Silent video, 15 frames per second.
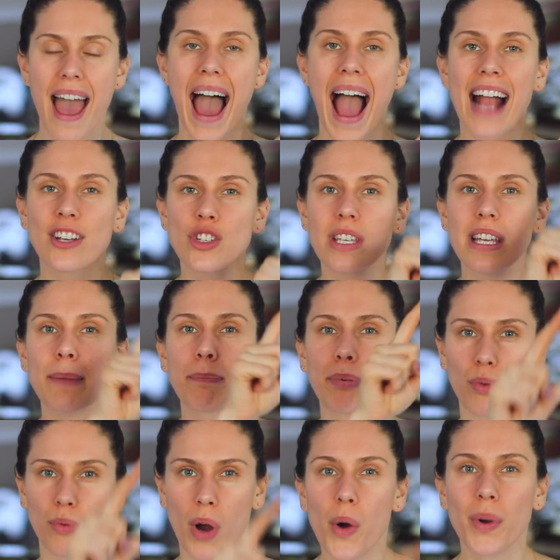actually
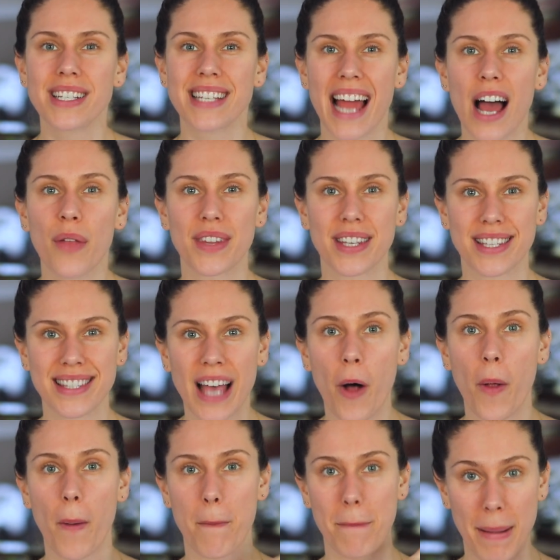broke down the
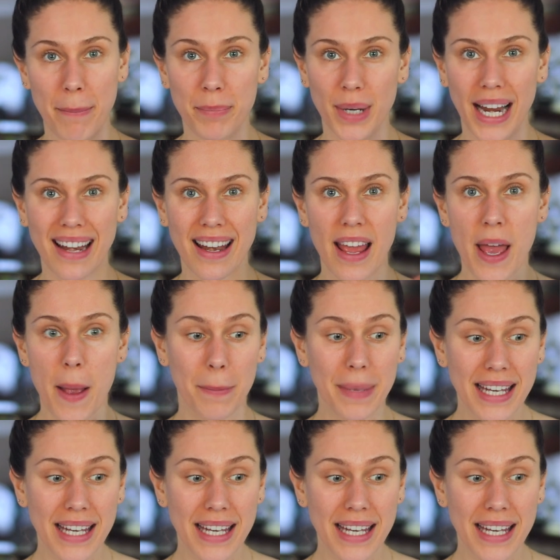cell membrane,